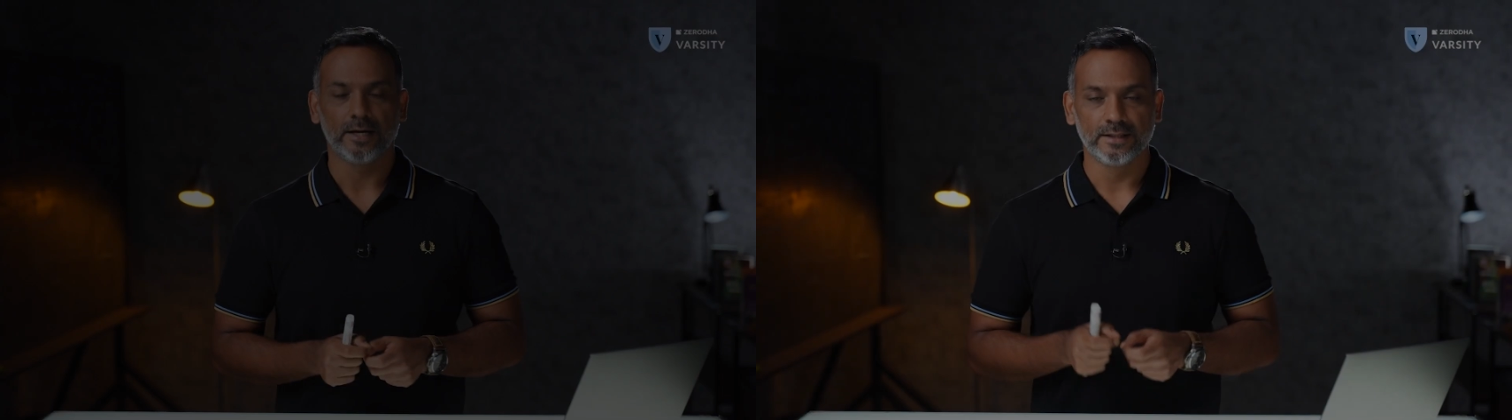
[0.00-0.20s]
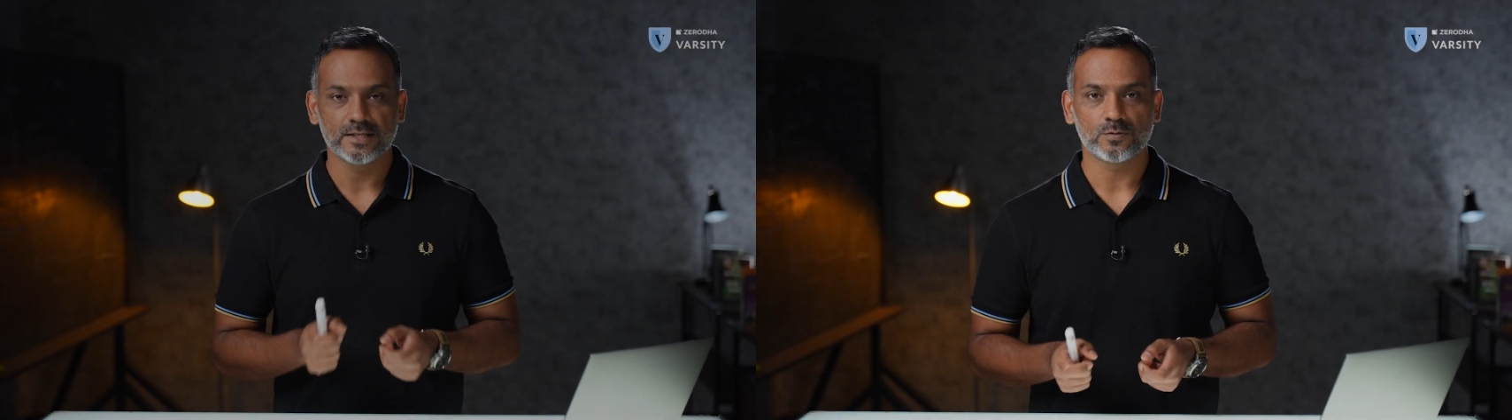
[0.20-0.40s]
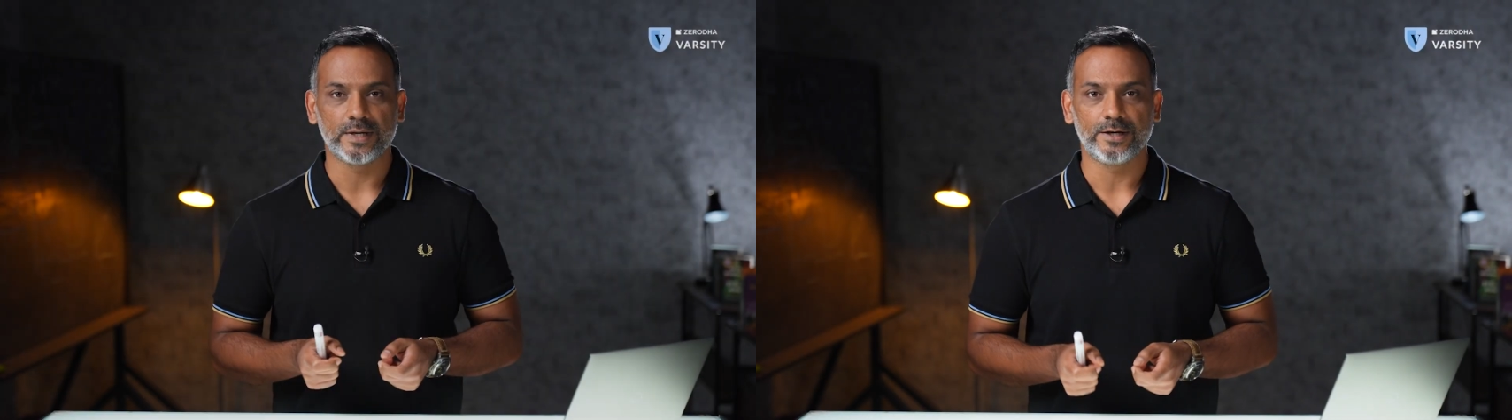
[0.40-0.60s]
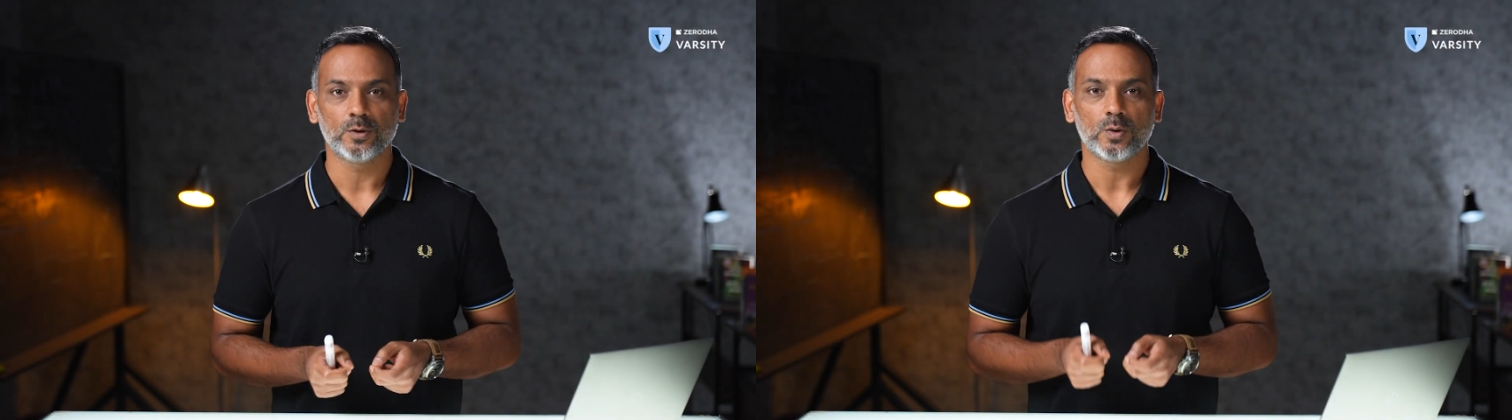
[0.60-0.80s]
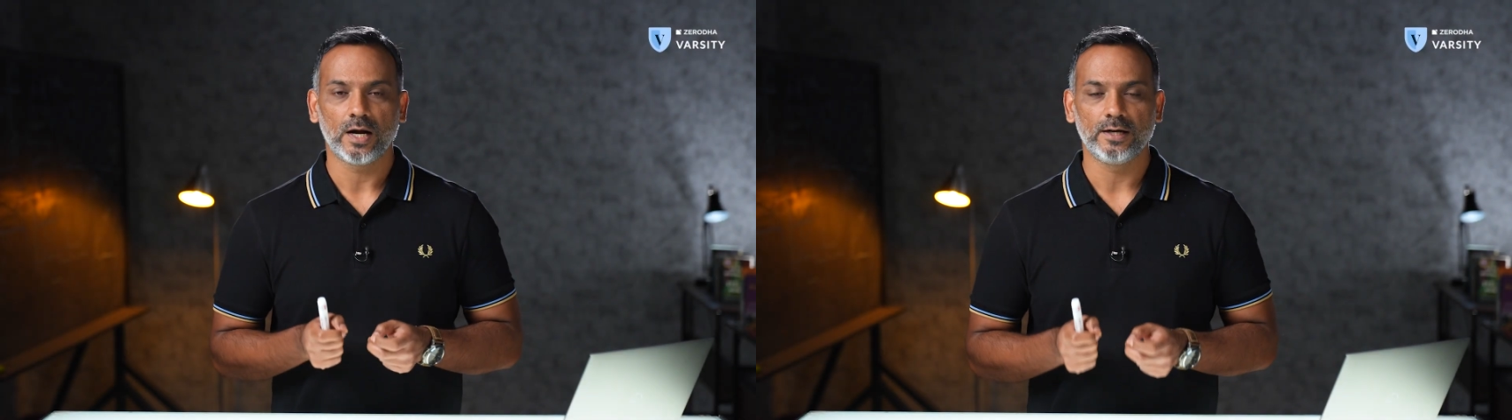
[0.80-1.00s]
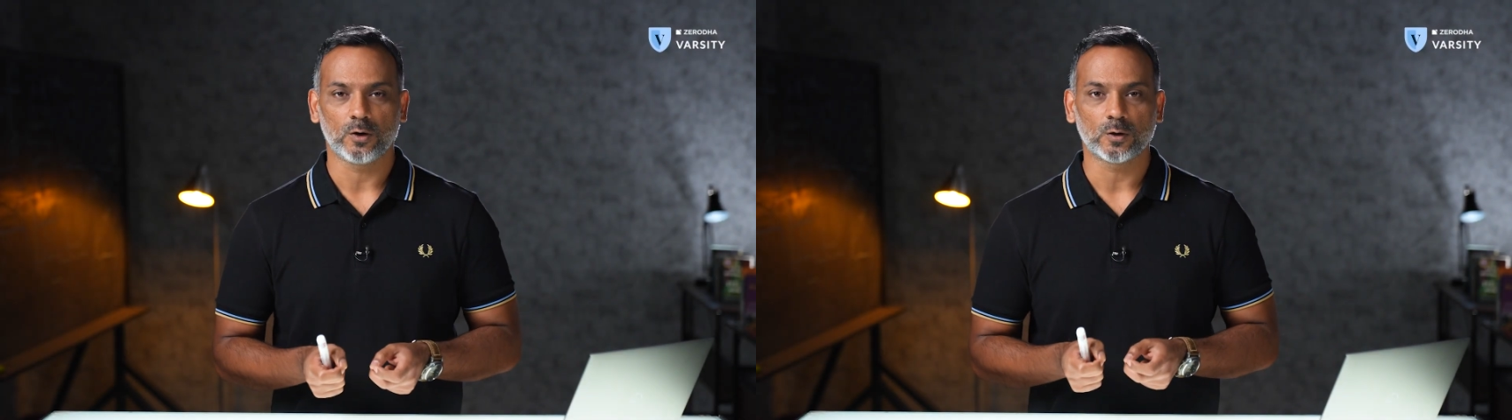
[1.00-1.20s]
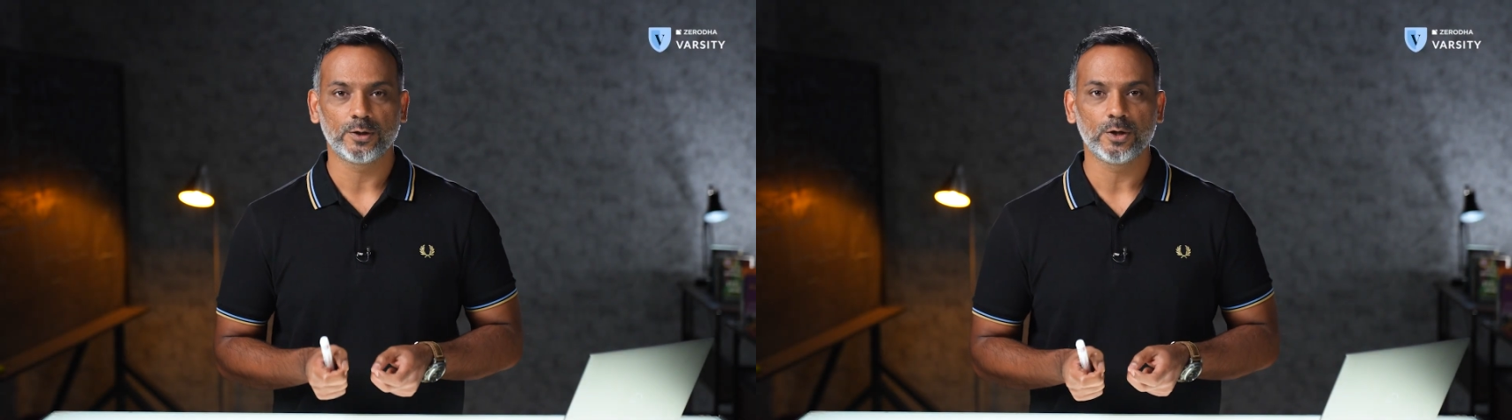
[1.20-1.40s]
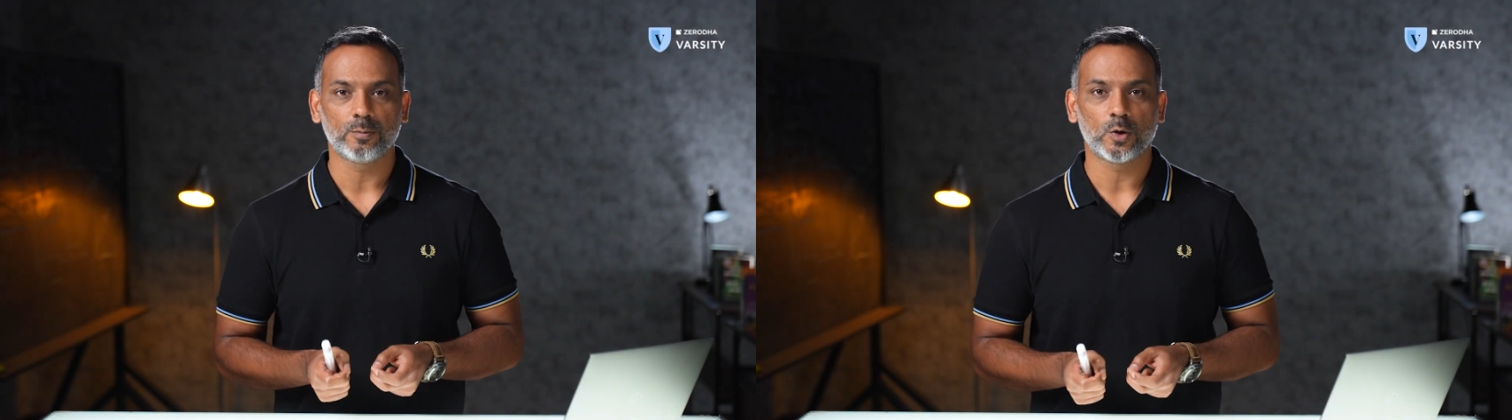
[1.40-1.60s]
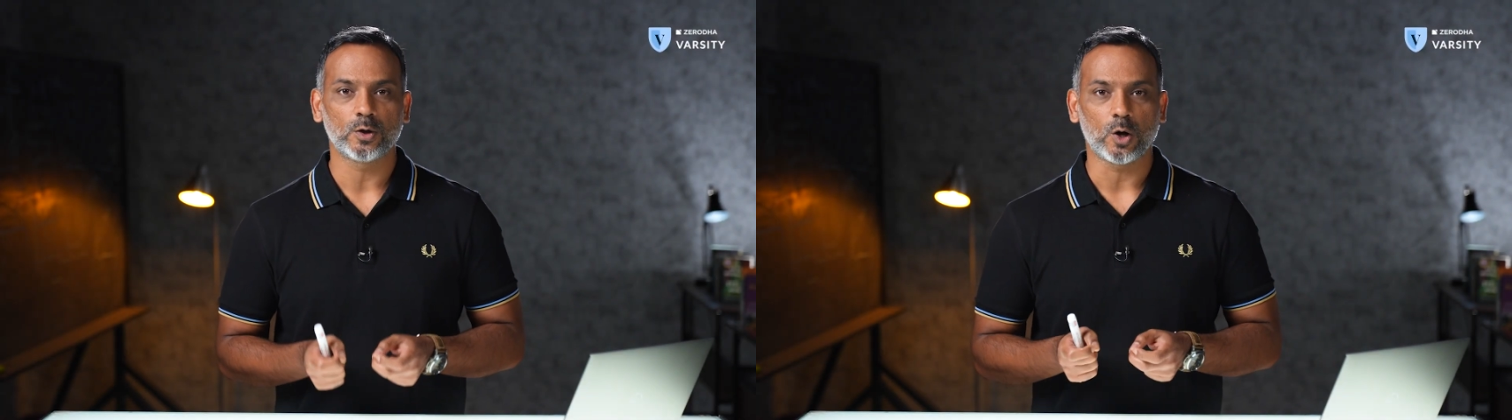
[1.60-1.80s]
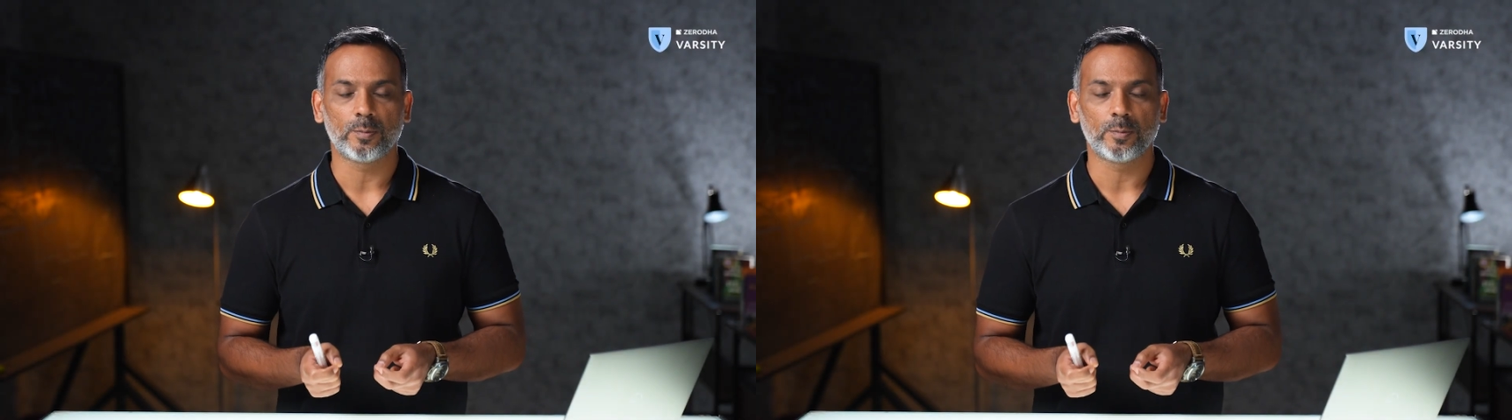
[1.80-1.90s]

In this video, I'll talk to you about